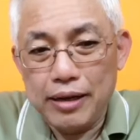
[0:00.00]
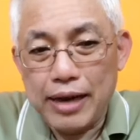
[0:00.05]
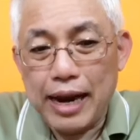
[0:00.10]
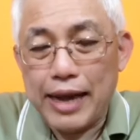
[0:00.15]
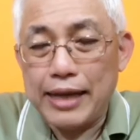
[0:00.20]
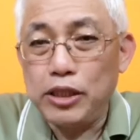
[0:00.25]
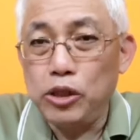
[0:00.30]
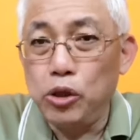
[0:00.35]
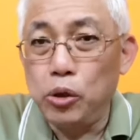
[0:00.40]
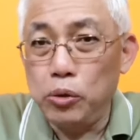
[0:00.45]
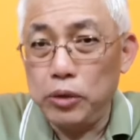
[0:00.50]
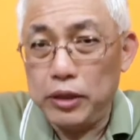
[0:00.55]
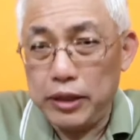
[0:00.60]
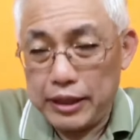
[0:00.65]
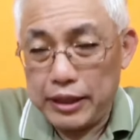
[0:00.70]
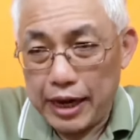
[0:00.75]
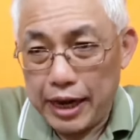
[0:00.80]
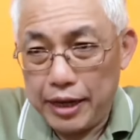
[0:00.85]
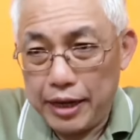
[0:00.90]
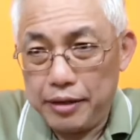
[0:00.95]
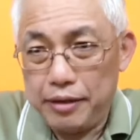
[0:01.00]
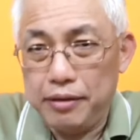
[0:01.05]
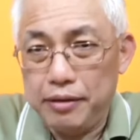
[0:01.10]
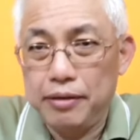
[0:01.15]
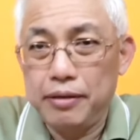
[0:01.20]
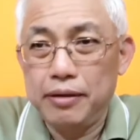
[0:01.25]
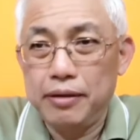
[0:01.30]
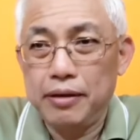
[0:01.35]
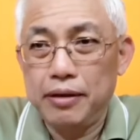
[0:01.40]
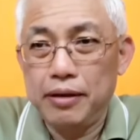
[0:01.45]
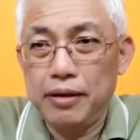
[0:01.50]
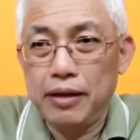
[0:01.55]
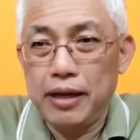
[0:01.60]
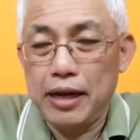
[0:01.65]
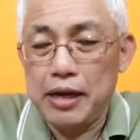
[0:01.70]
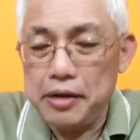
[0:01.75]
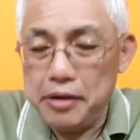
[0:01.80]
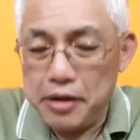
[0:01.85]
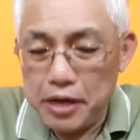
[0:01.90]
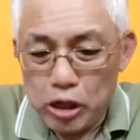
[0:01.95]
There is no saying
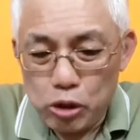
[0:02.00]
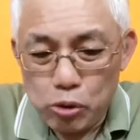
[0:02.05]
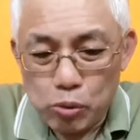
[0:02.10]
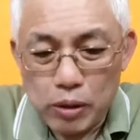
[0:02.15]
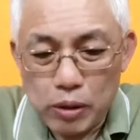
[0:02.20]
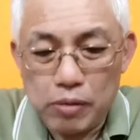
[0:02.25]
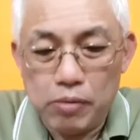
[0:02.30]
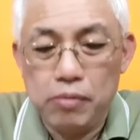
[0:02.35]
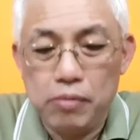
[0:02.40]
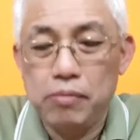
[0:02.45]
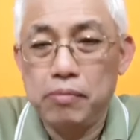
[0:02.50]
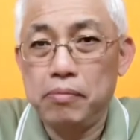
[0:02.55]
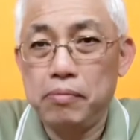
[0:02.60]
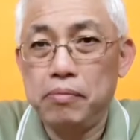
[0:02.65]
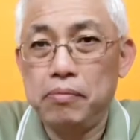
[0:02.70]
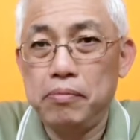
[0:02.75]
in this world.